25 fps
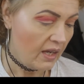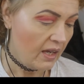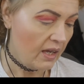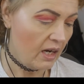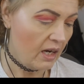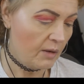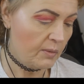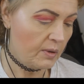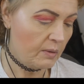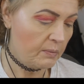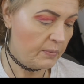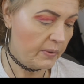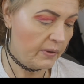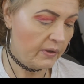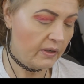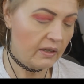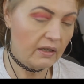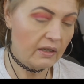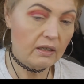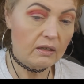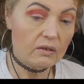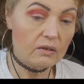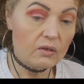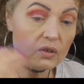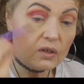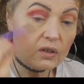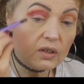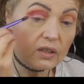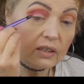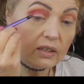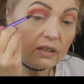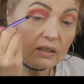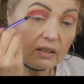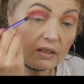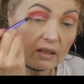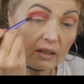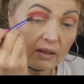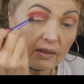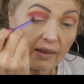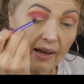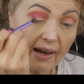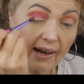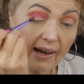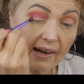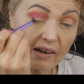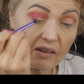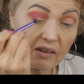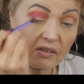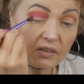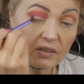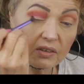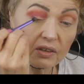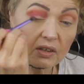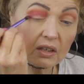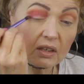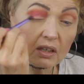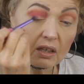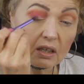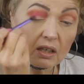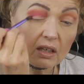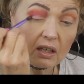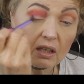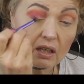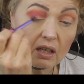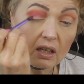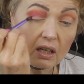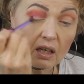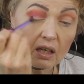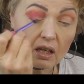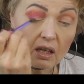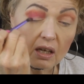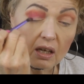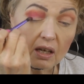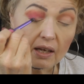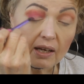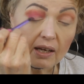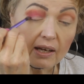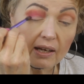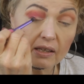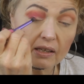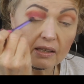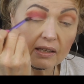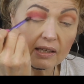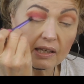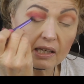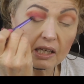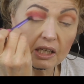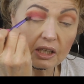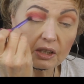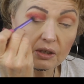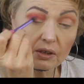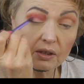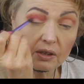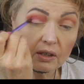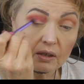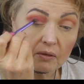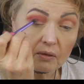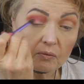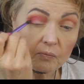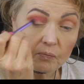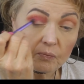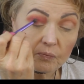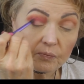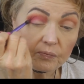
And I'm going to put it on the outer and inner